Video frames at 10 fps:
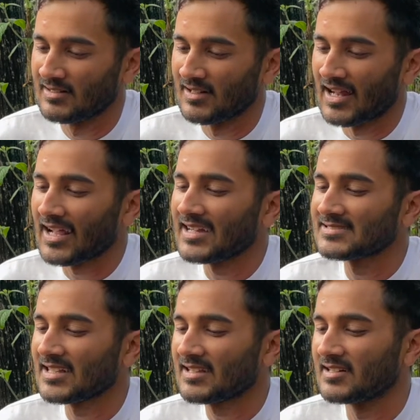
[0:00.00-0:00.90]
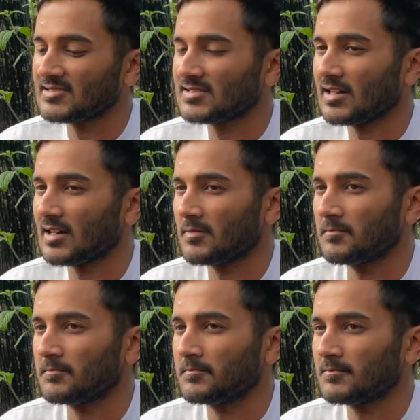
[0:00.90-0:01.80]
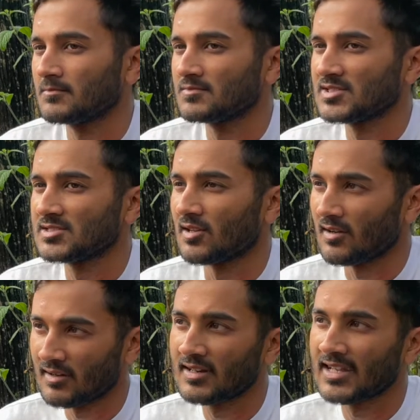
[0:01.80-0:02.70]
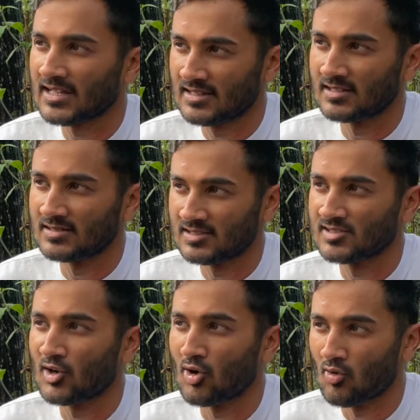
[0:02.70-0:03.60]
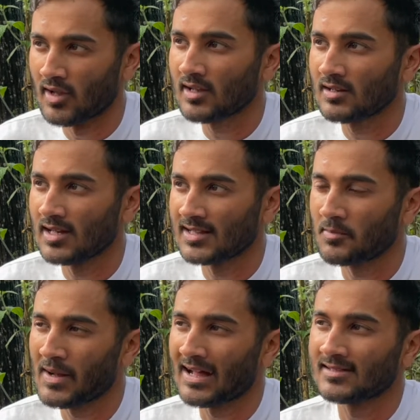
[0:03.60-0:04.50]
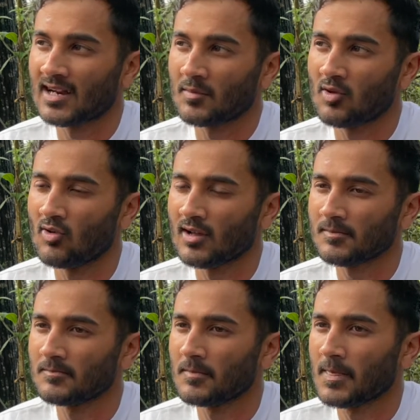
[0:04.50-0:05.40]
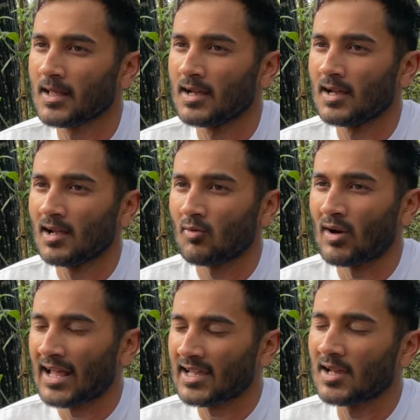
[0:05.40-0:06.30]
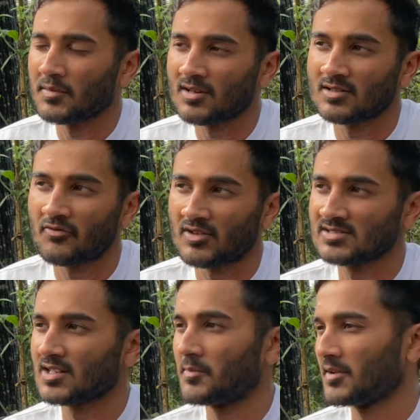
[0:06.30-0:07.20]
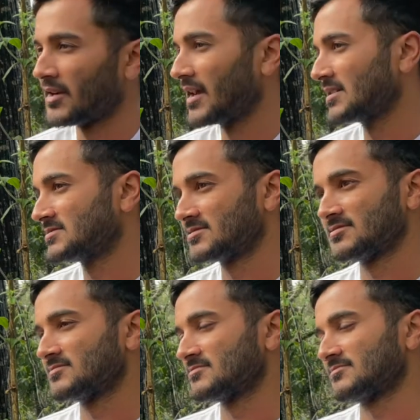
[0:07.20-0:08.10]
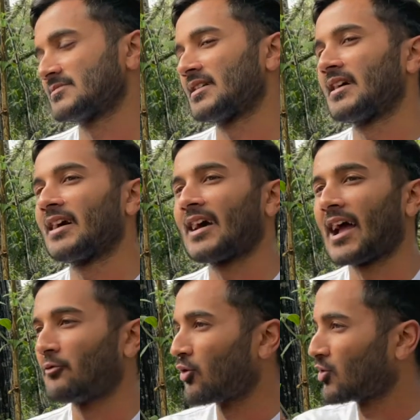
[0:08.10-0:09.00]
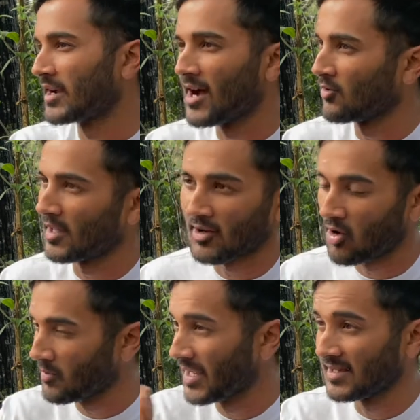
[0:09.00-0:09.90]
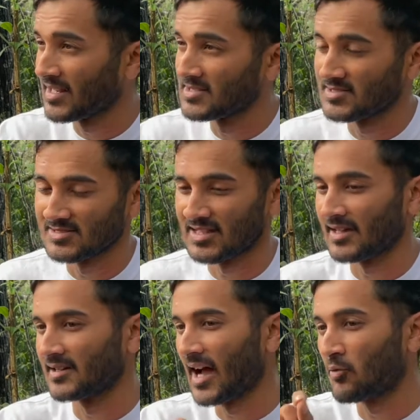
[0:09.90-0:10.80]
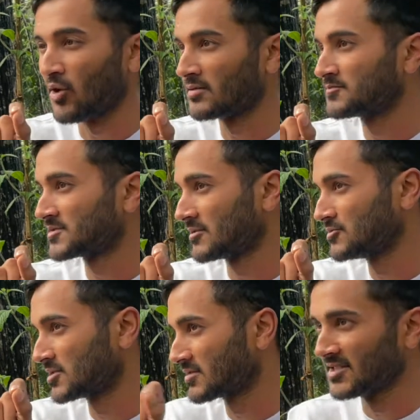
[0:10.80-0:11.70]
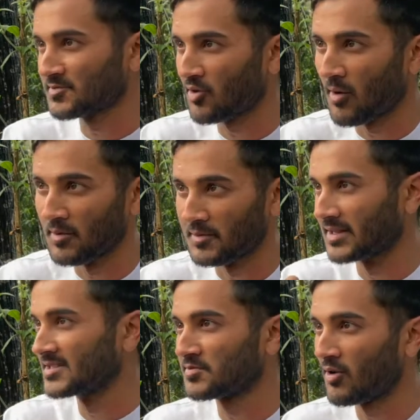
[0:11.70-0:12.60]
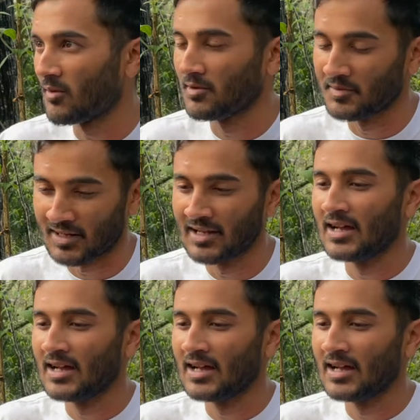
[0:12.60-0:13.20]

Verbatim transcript: Like I said, there's a um, certainty and there, there's a knowing in the path that I'm going. When I came here the first couple of days, I wrote down like all my intentions, like I want solution to this problem and this problem, and